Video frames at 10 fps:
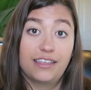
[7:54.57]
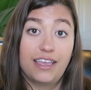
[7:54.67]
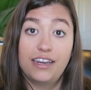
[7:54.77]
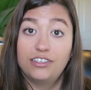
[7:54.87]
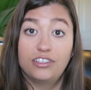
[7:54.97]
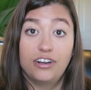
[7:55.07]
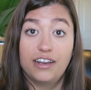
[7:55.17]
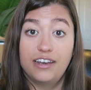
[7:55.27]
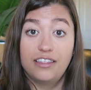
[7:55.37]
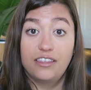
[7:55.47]
getting
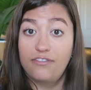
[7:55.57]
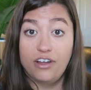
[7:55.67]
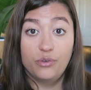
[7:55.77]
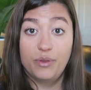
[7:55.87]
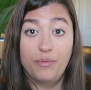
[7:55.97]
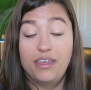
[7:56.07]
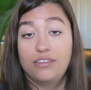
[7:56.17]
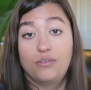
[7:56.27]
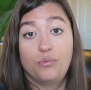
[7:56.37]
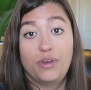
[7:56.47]
started the following
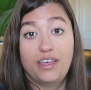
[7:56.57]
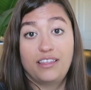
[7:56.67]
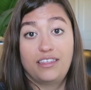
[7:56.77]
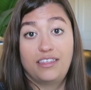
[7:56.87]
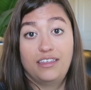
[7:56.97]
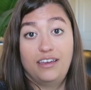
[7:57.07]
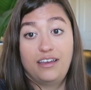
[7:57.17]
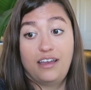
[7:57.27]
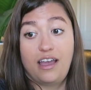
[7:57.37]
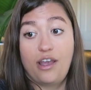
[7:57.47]
month with
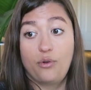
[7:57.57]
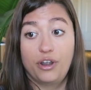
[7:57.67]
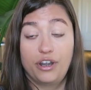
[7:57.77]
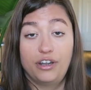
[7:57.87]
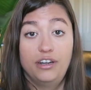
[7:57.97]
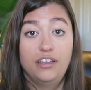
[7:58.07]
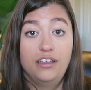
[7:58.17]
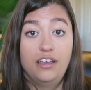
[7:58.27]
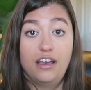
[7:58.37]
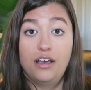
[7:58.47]
our
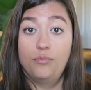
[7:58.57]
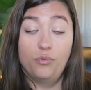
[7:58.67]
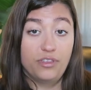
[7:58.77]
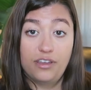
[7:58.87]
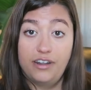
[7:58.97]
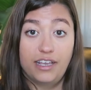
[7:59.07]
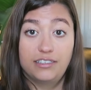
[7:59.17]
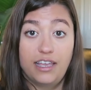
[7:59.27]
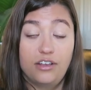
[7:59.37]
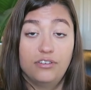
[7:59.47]
um, with our
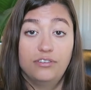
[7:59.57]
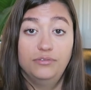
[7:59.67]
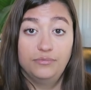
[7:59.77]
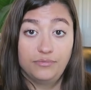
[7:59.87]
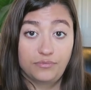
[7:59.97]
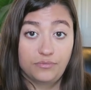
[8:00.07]
next cycle